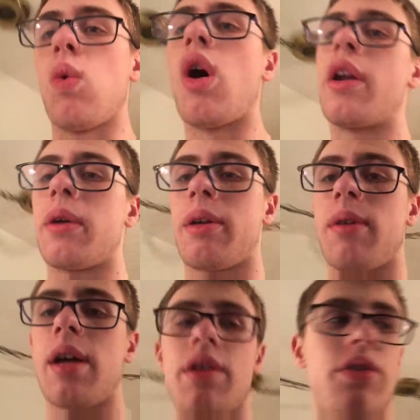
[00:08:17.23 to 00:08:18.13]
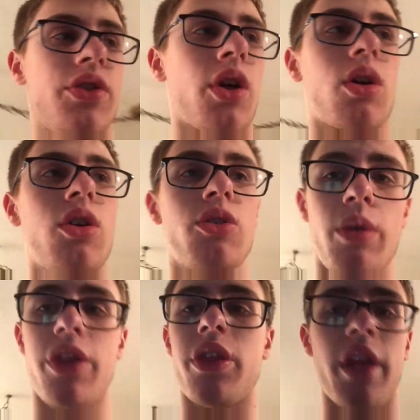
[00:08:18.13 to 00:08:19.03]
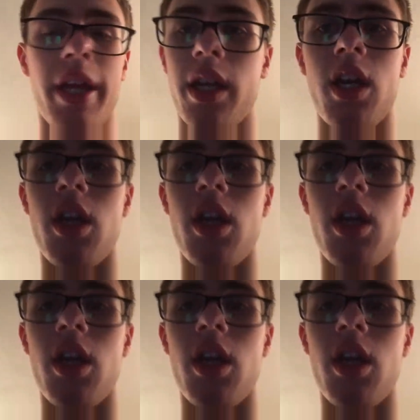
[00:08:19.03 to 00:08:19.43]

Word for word: wandering around in circles with like